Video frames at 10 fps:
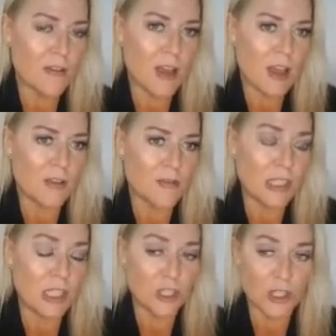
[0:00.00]
of
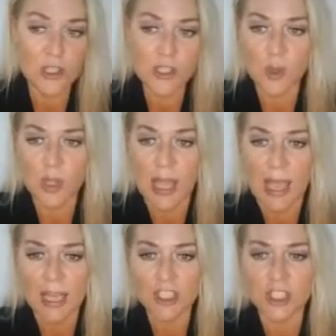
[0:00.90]
leaders will
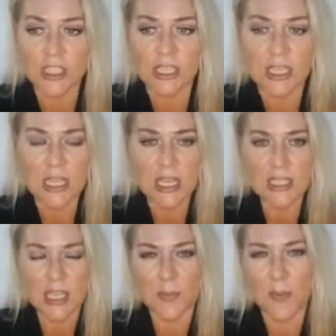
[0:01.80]
actually
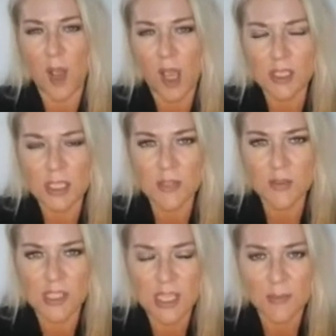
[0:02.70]
take positive
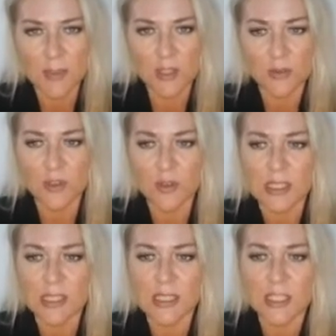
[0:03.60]
steps to
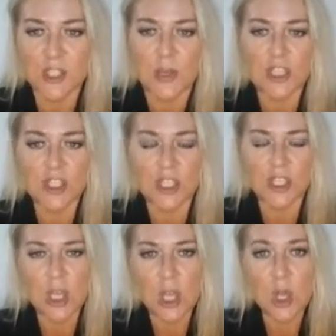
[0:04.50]
address a
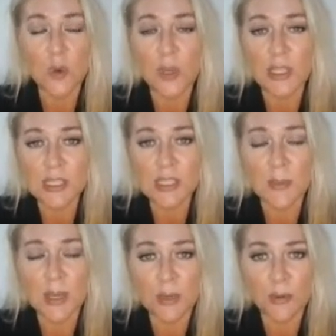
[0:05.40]
situation when
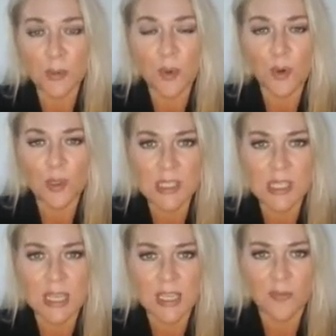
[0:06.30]
somebody reports
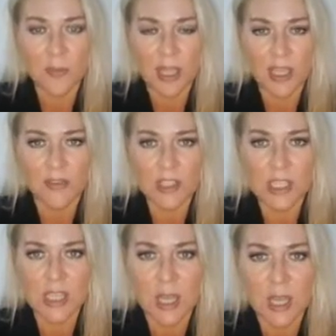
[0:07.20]
negative behavior
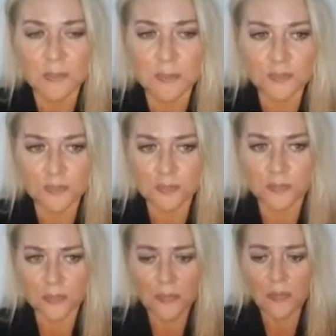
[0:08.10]
to them.
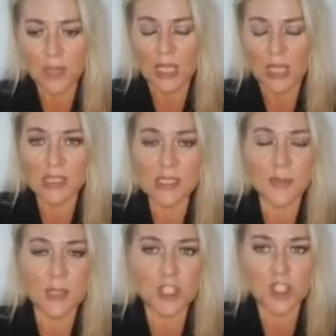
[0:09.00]
And this is
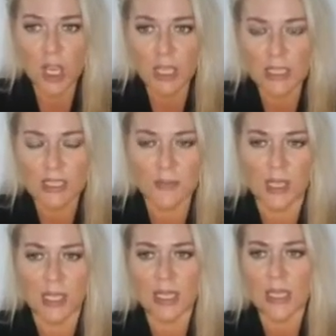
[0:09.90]
a bit shocking to
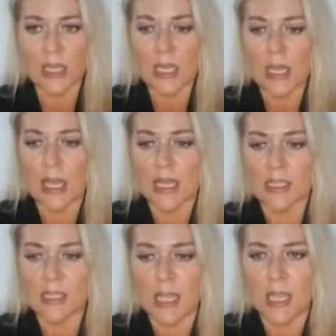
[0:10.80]
me
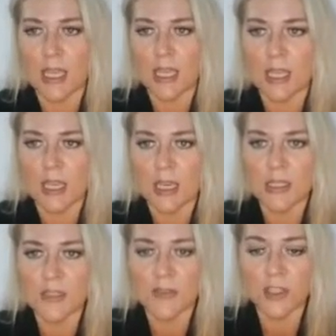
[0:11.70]
as a
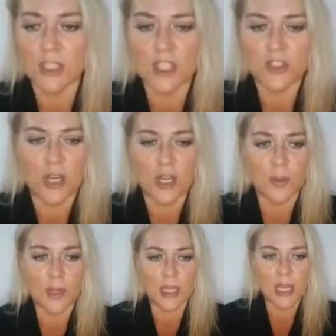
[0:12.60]
civility trainer
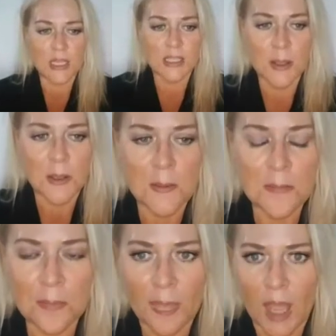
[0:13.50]
because
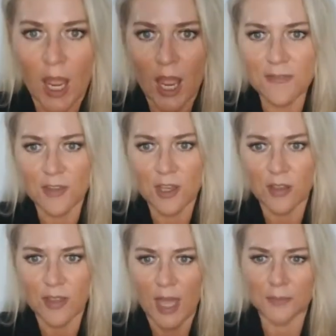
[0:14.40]
I
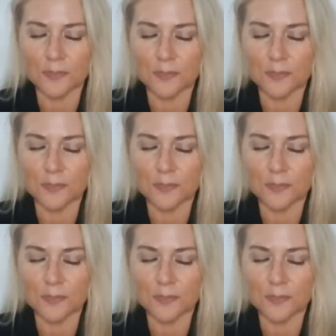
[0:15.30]
feel that,